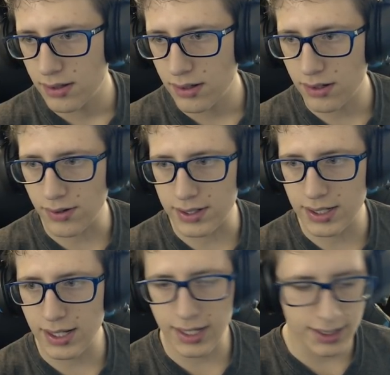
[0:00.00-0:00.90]
Oh, I
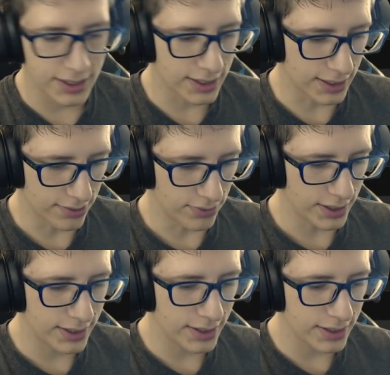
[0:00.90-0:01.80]
did 80 again.
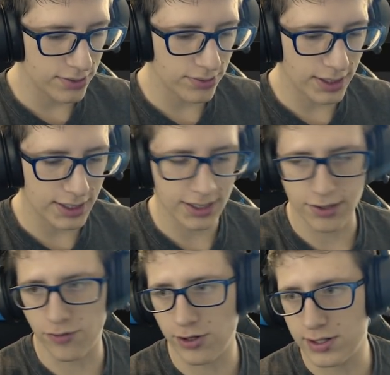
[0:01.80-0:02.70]
Why did I do 80?
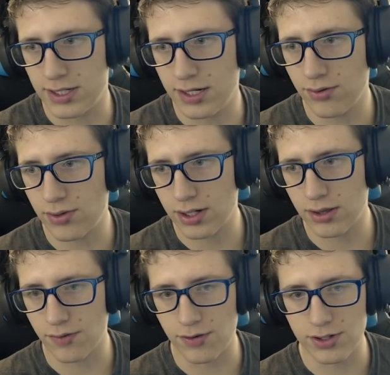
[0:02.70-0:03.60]
If it didn't work
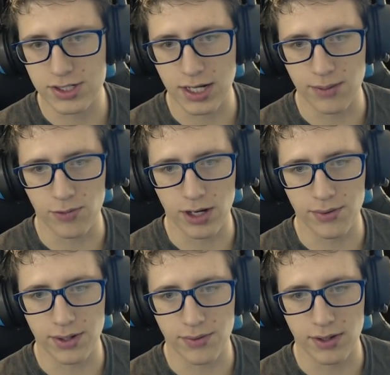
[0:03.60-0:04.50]
the first time, why
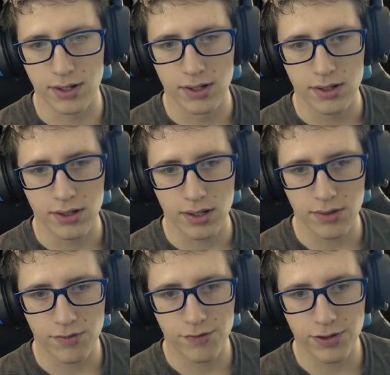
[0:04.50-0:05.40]
would it work?
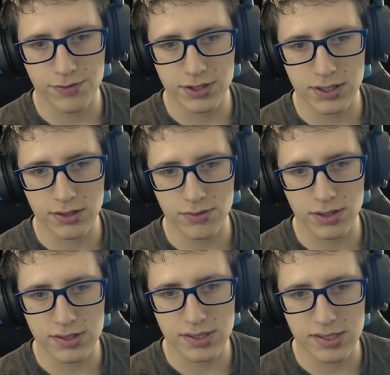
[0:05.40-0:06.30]
50
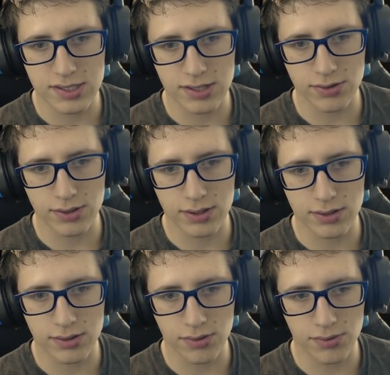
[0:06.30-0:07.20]
degrees is still...
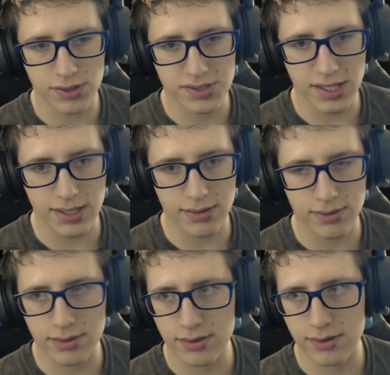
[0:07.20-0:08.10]
Or is that...
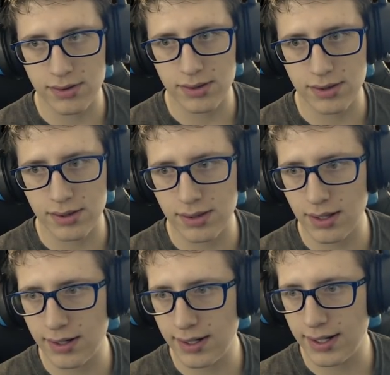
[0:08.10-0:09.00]

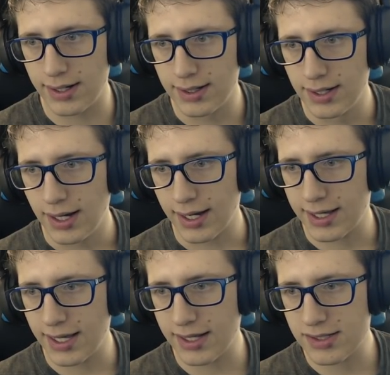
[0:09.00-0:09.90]
Uh, I
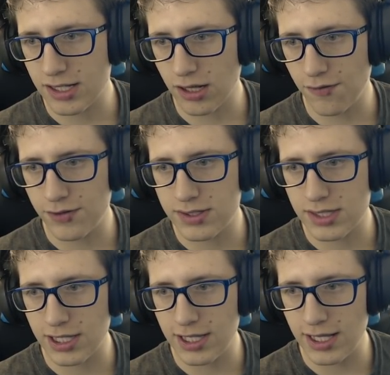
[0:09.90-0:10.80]
can't tell if it's
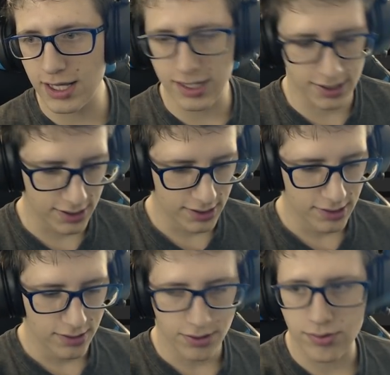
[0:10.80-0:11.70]
the heat
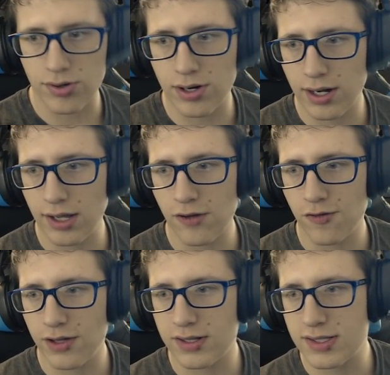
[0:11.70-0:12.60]
or
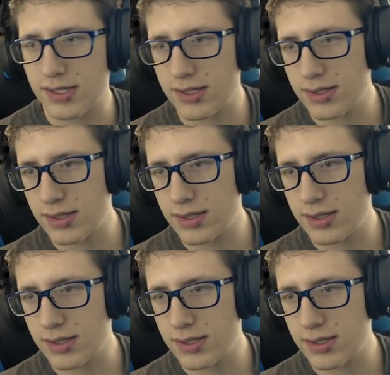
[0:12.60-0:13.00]
if it's...